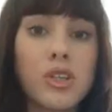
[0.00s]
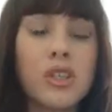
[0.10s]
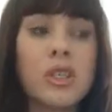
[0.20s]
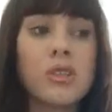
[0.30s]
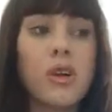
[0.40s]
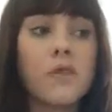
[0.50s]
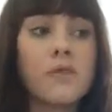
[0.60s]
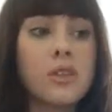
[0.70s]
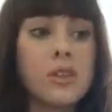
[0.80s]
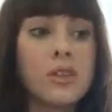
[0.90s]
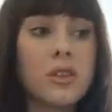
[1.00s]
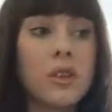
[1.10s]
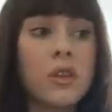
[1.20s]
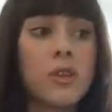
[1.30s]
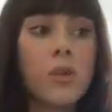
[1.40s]
she's often
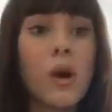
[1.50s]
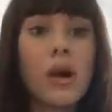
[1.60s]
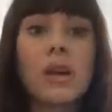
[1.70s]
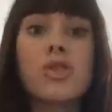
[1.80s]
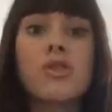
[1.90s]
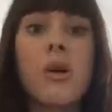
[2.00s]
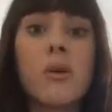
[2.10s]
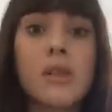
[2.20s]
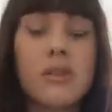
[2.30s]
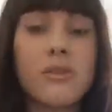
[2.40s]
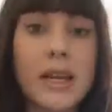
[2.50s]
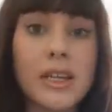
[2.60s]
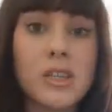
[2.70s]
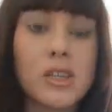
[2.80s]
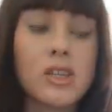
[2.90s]
the one controlling the
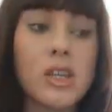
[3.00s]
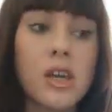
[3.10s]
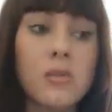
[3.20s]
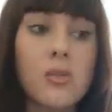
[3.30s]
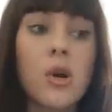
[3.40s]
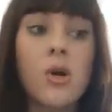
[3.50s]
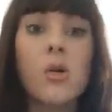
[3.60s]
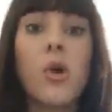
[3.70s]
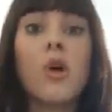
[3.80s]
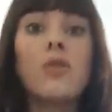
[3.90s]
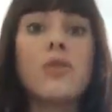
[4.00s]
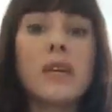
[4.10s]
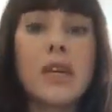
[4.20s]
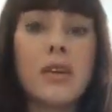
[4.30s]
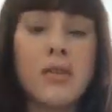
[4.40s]
relationship or
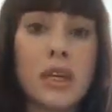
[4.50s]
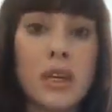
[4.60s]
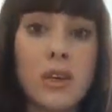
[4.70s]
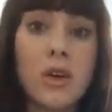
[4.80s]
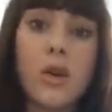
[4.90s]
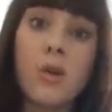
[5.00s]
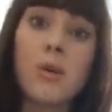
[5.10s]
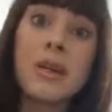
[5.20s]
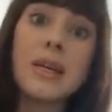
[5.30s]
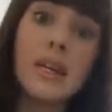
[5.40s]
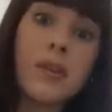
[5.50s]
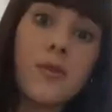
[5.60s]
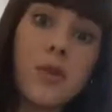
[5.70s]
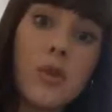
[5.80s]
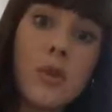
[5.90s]
over-giving or leaning
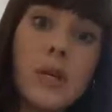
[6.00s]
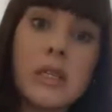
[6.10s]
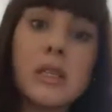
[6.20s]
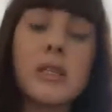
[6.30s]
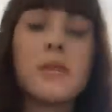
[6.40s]
forward.